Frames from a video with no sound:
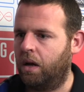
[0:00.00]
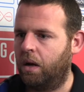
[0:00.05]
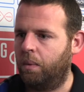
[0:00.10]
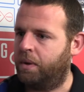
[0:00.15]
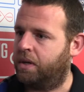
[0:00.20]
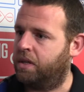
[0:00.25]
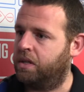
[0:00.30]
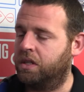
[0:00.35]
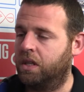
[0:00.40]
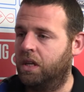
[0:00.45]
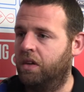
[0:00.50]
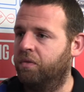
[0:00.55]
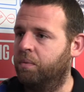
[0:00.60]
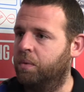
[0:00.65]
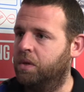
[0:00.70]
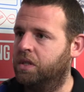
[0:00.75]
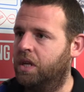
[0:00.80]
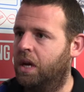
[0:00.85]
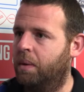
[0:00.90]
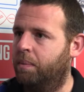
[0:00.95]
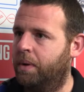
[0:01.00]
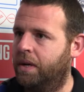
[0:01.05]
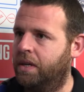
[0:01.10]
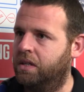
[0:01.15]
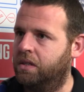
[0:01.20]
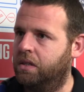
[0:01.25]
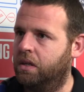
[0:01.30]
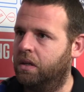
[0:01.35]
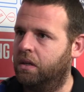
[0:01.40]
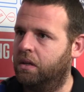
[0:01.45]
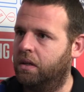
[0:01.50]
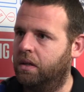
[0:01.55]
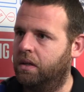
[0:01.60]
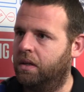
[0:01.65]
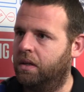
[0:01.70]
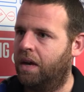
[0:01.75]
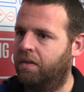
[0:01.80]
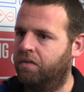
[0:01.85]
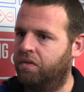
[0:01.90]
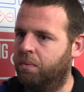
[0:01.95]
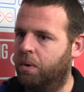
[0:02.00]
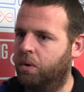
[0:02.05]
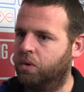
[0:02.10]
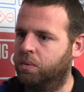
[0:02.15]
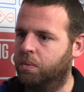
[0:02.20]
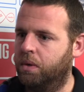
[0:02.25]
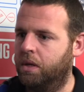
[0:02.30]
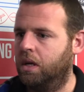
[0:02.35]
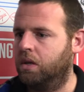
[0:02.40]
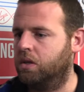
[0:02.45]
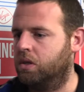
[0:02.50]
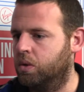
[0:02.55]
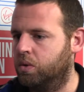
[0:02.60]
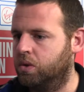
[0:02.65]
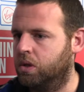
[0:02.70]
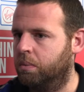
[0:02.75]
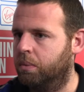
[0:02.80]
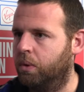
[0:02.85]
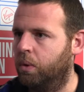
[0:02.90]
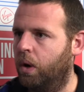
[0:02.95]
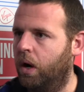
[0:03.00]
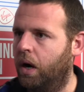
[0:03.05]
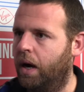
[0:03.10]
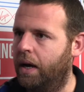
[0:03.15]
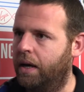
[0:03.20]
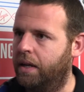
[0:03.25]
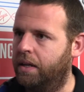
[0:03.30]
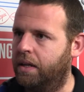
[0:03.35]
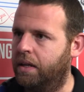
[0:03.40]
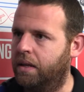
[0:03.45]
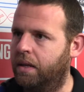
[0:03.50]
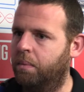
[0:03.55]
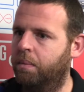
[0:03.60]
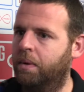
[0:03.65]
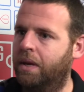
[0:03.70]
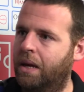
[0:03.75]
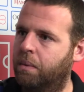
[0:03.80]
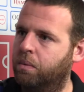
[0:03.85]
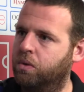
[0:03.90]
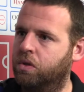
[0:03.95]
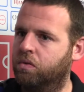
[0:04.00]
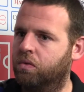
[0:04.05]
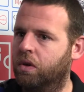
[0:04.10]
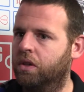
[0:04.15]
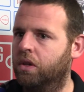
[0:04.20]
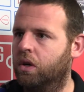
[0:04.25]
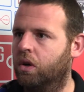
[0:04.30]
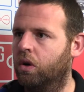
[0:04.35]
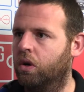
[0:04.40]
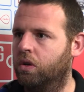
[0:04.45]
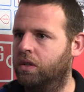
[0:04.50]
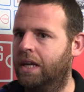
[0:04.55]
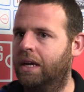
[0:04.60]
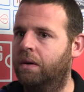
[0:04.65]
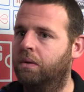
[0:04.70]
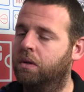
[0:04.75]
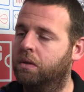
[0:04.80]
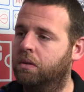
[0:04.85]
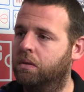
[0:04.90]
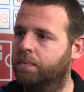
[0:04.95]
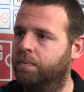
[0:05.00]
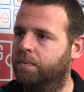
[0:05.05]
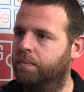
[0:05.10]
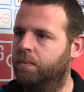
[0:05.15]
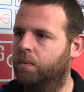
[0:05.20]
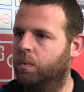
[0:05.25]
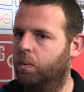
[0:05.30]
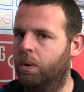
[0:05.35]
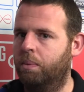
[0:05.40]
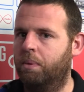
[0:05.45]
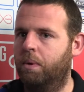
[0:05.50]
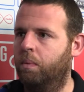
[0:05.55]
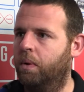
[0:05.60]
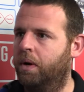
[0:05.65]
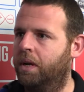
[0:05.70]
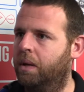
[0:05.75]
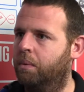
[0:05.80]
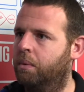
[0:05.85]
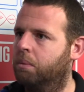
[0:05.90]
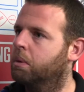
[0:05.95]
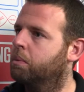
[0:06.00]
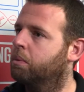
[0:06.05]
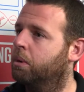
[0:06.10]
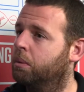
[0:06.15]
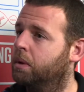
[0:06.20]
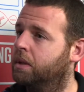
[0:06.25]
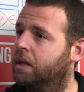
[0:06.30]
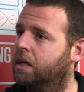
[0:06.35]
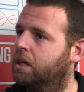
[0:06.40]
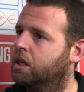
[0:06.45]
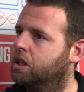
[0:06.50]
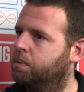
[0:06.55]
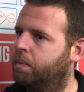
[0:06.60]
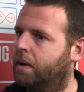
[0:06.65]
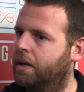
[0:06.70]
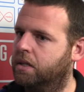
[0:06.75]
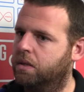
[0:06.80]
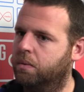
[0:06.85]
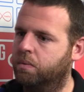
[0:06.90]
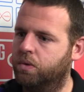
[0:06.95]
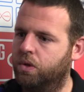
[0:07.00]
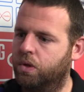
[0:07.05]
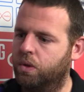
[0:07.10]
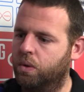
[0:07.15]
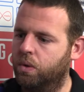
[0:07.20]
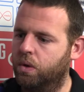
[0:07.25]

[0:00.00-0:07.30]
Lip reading: we conceded from a set piece that from ultimately us losing the ball high and then being able to run the clock down and whipping one in when we probably didn't expect him to.